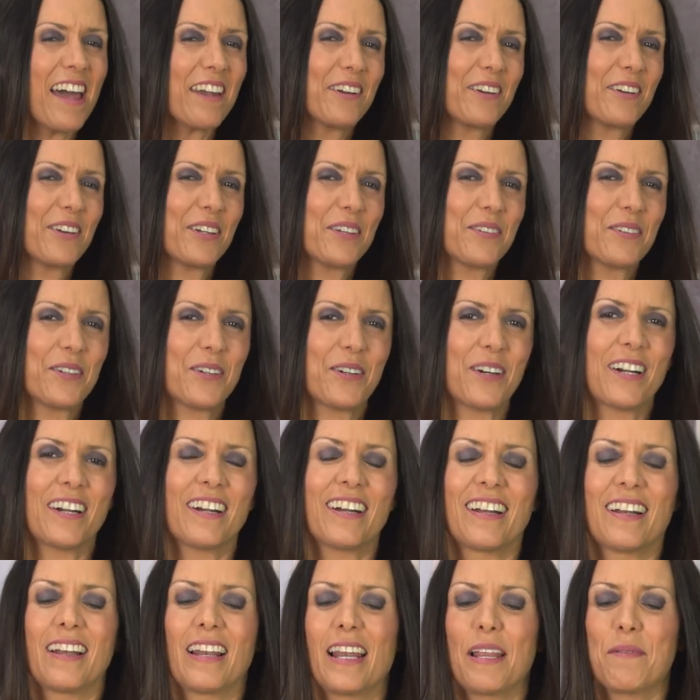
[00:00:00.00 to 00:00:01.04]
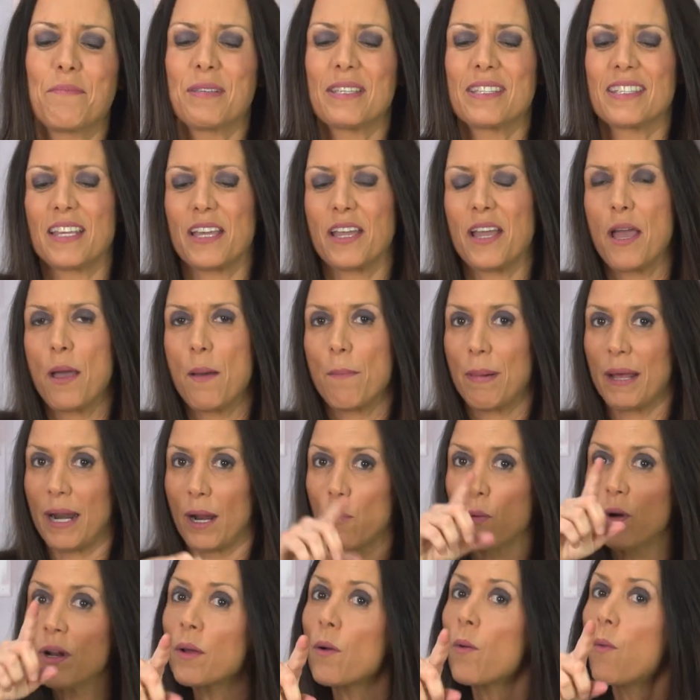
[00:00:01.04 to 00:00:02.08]
I don't know if you are. Let me see. But
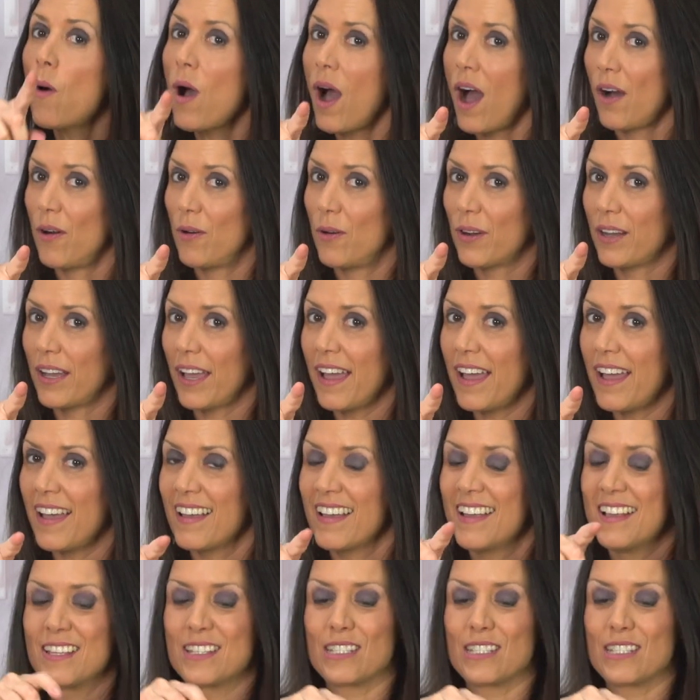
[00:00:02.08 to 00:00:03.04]
I want to wow, okay?